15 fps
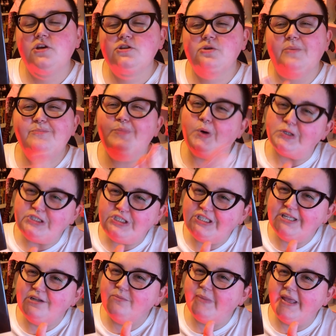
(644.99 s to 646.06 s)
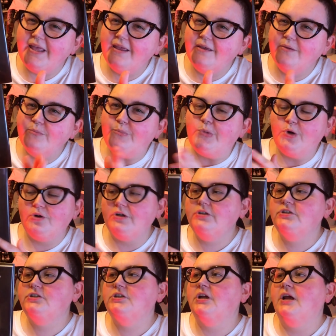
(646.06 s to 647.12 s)
So I'm pushing it a bit, but
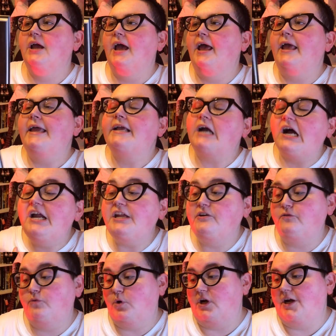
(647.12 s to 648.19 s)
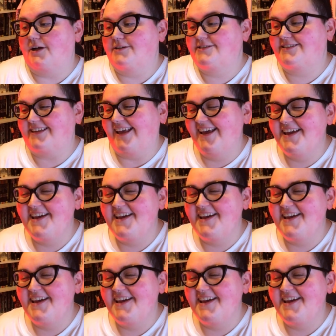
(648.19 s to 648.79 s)
it kind of works.